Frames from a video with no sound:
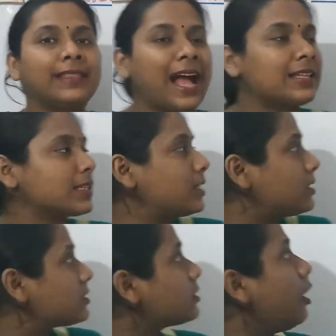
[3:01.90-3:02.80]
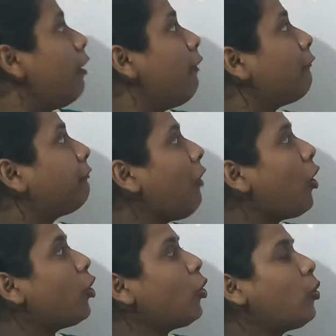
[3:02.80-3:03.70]
that is
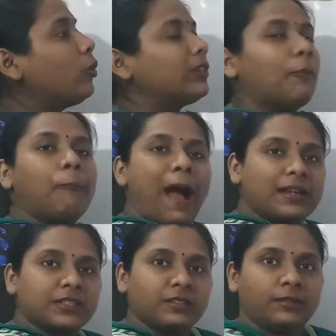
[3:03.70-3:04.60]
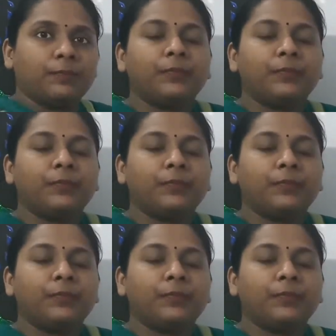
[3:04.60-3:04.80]
follow the pattern.